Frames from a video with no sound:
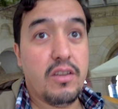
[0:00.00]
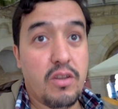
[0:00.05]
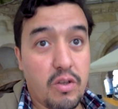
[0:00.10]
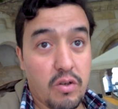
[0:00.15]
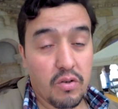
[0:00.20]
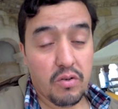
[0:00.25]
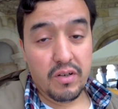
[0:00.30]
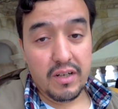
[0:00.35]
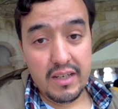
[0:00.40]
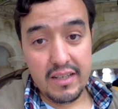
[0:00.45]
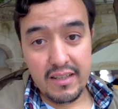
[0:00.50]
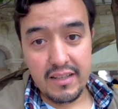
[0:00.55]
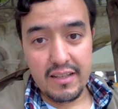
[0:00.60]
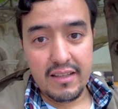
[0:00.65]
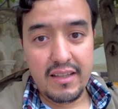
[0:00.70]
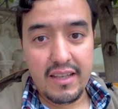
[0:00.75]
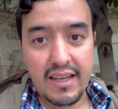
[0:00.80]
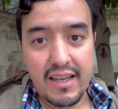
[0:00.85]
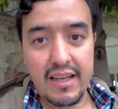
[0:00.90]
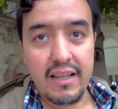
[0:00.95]
during
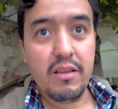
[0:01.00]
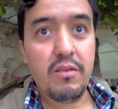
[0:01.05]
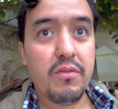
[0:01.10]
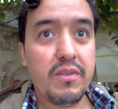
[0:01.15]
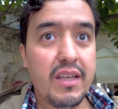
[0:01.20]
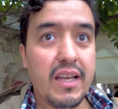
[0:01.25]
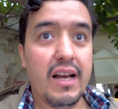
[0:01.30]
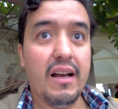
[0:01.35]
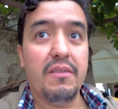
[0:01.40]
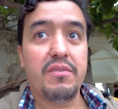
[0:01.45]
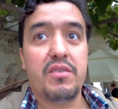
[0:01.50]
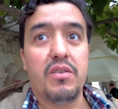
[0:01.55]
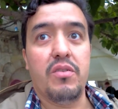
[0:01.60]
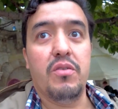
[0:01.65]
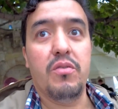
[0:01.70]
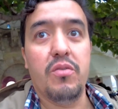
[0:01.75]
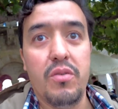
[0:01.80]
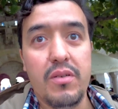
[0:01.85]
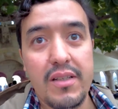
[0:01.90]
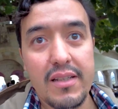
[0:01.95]
the end of the
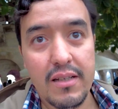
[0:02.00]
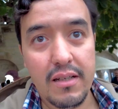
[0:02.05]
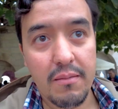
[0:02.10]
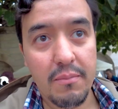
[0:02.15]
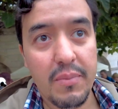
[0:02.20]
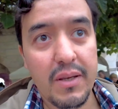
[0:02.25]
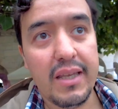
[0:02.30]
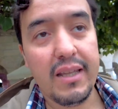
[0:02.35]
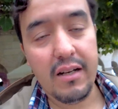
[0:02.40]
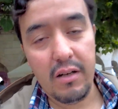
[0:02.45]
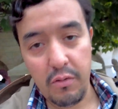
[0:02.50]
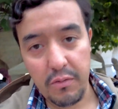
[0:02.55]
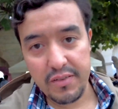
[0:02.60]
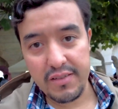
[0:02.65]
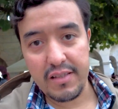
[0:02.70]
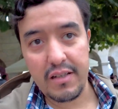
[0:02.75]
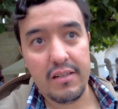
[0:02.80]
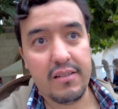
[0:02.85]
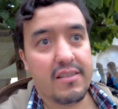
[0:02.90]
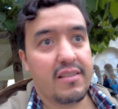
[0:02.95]
afternoon, beginning of
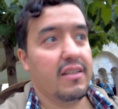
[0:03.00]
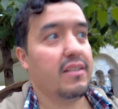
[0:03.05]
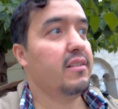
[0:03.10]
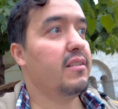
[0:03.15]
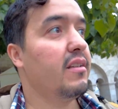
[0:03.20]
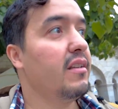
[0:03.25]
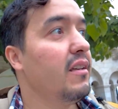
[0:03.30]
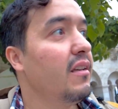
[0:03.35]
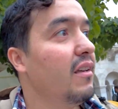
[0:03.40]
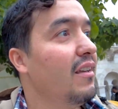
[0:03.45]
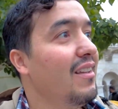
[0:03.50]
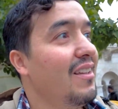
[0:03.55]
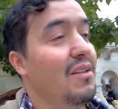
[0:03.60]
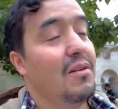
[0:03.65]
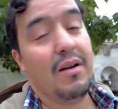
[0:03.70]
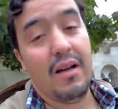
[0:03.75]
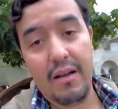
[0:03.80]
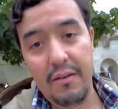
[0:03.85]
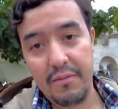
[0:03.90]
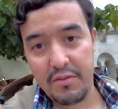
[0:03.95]
sunset,
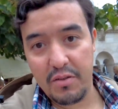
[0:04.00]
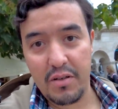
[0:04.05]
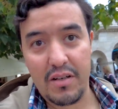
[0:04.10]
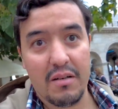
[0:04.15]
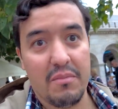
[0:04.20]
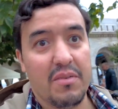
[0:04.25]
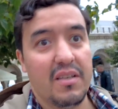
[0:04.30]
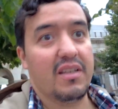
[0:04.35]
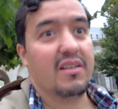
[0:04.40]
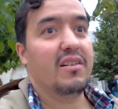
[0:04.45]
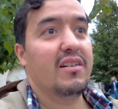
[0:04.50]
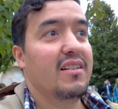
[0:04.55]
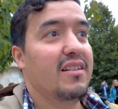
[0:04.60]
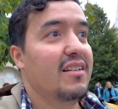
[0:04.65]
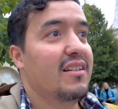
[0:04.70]
you have to come here.